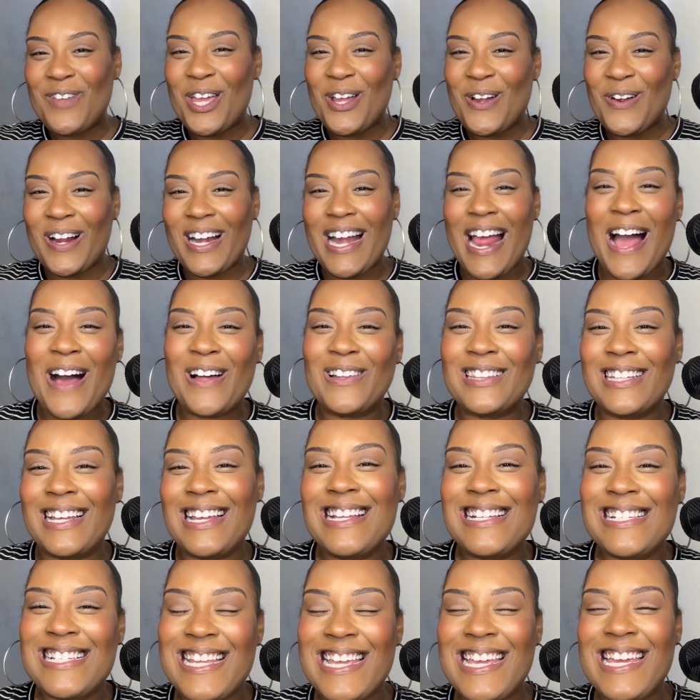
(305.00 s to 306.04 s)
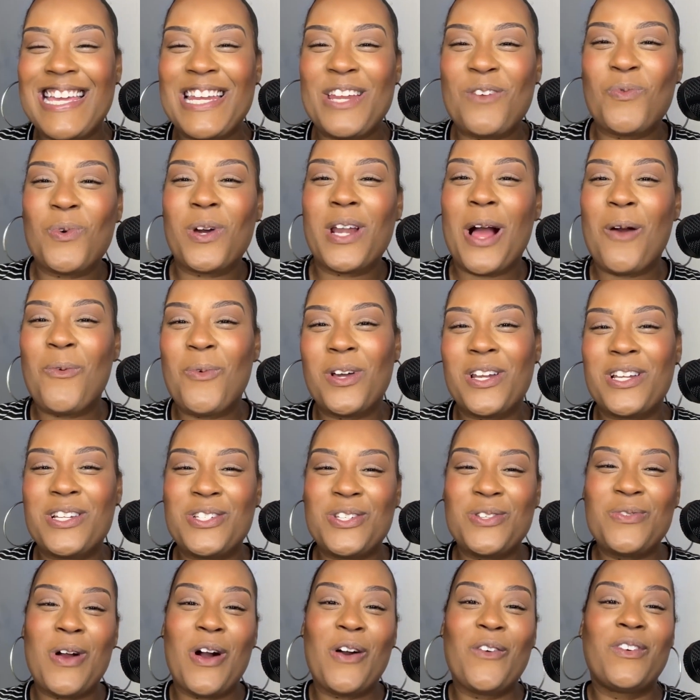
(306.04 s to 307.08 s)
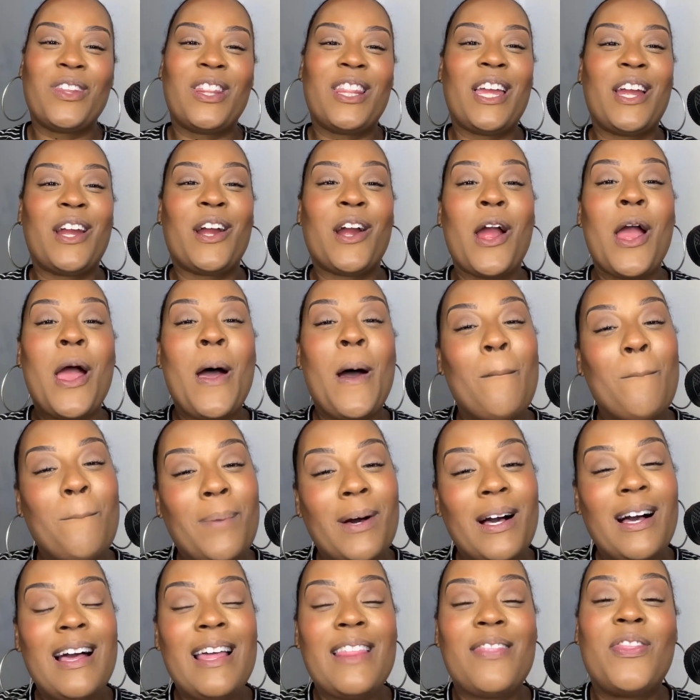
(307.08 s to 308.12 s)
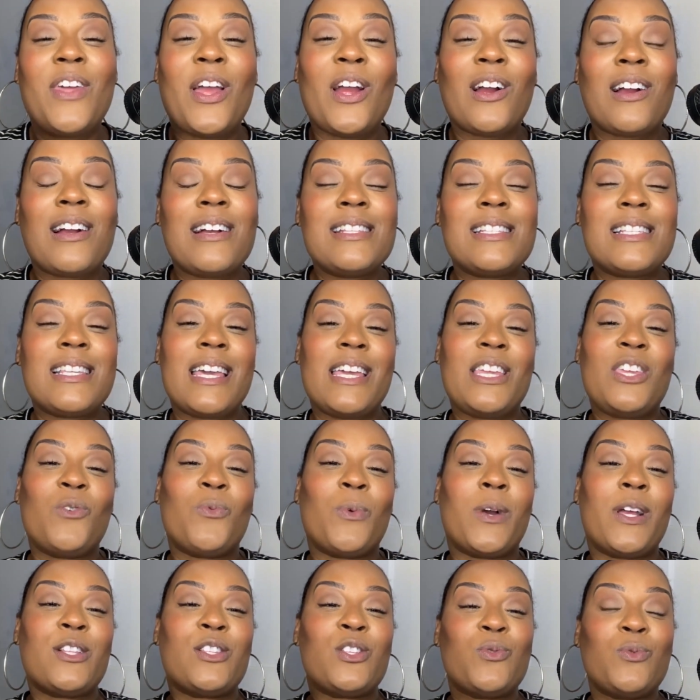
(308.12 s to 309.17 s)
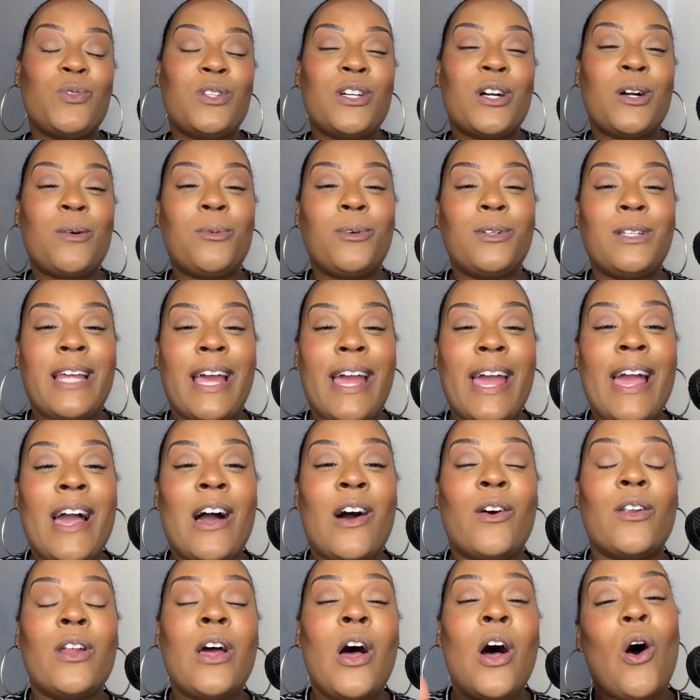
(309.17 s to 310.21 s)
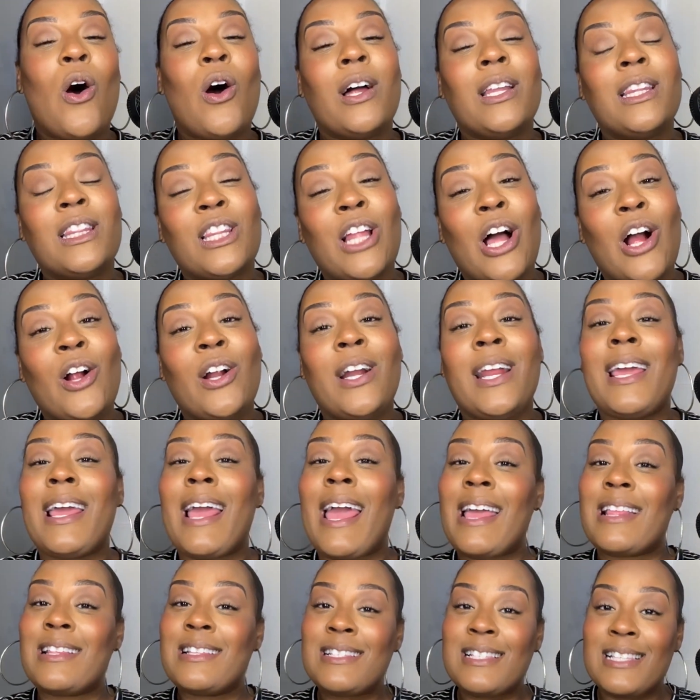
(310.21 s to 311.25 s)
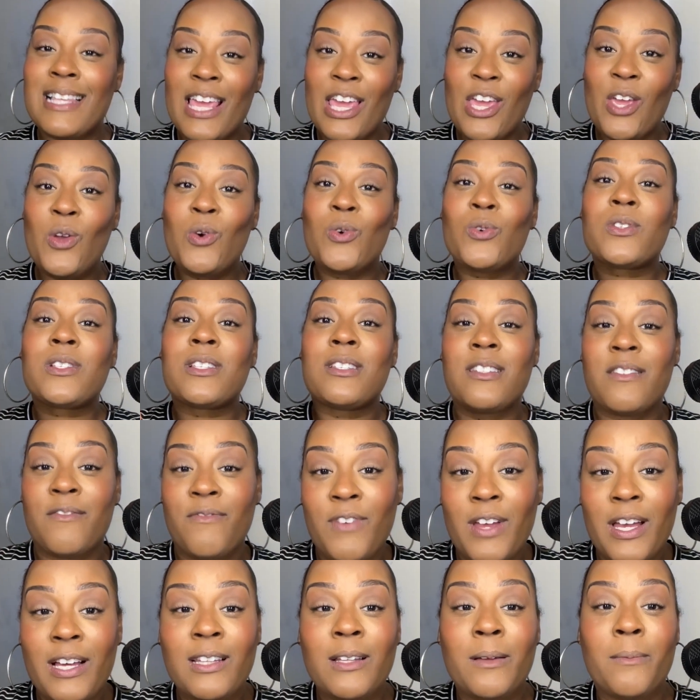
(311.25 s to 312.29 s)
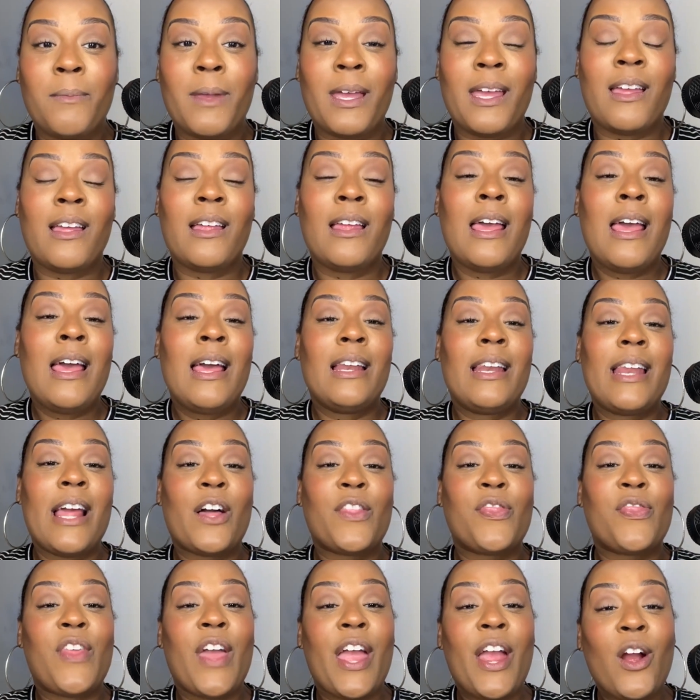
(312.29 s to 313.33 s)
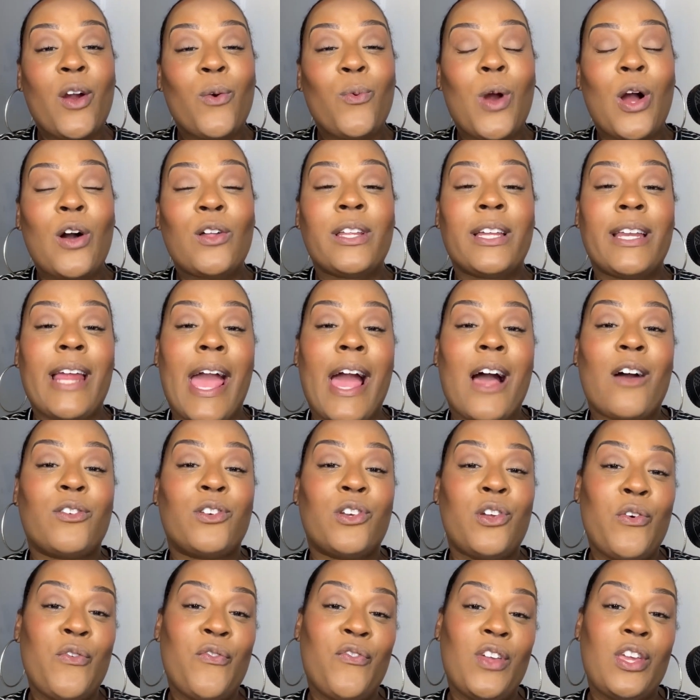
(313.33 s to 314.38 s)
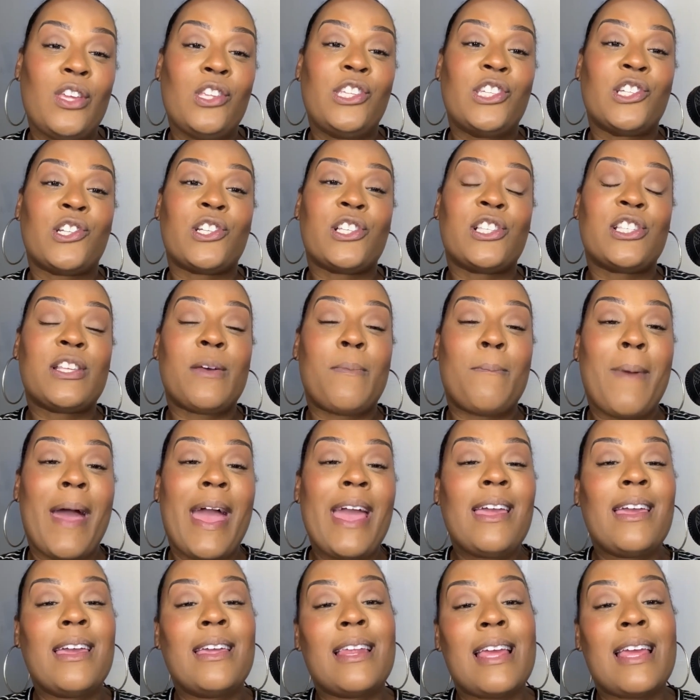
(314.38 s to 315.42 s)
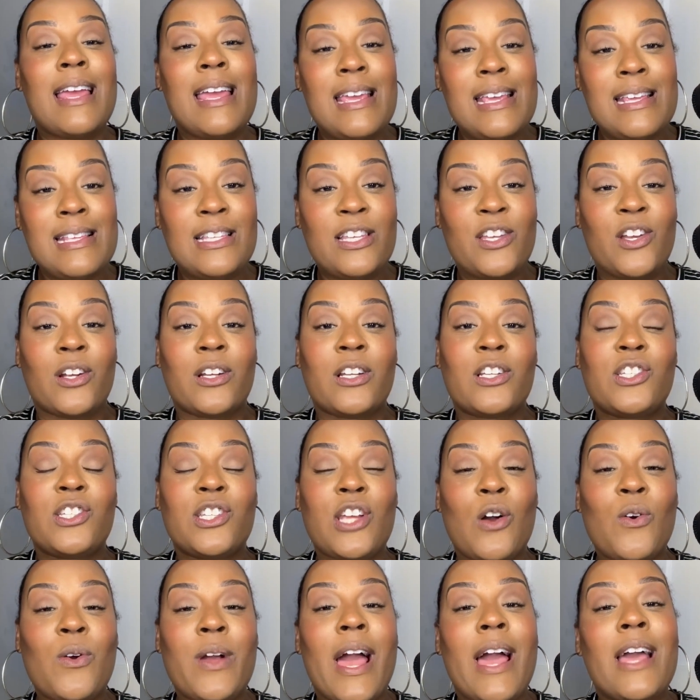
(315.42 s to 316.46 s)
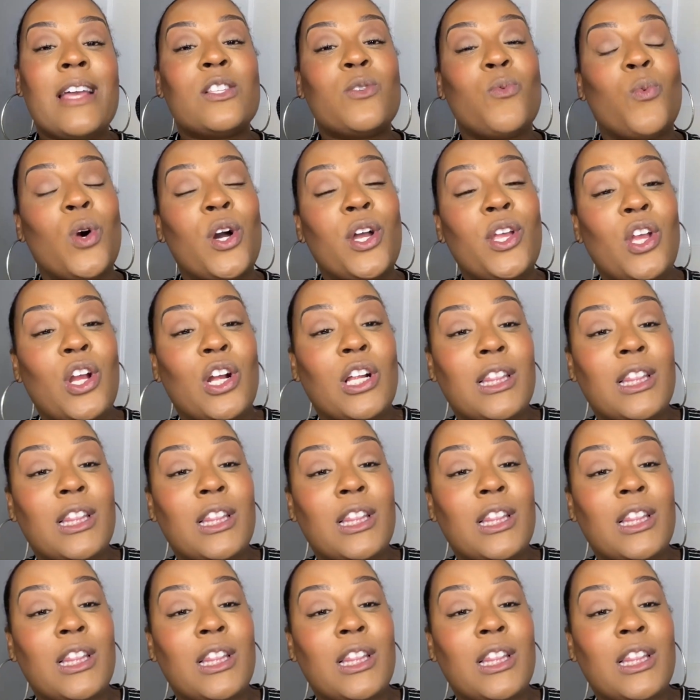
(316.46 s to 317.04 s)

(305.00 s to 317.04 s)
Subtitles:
figuring out LinkedIn and what I want to do over there, but they're continuing to double down on learning and skills development. Now they're rolling out new features to make it easier to showcase what you're